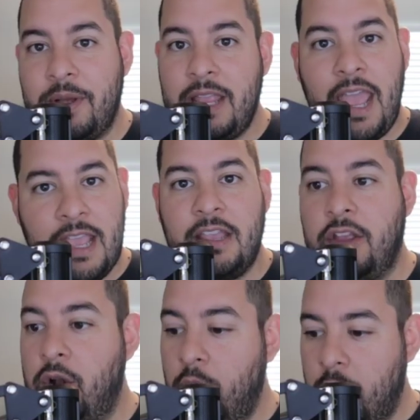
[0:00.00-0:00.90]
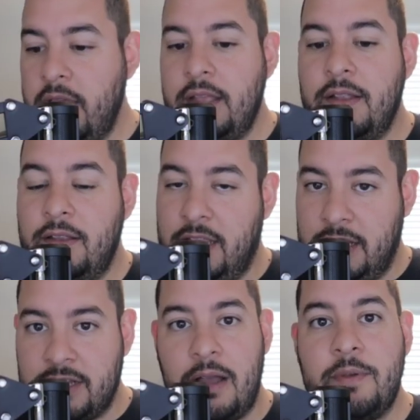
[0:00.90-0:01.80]
But hey, you know what?
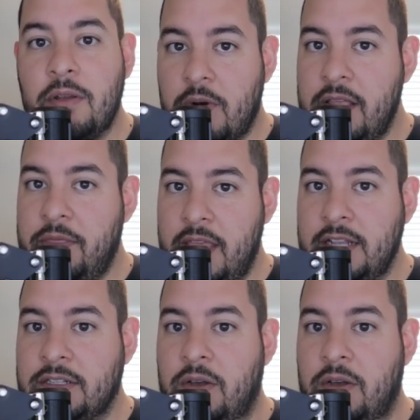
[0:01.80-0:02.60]
He taught me the right things,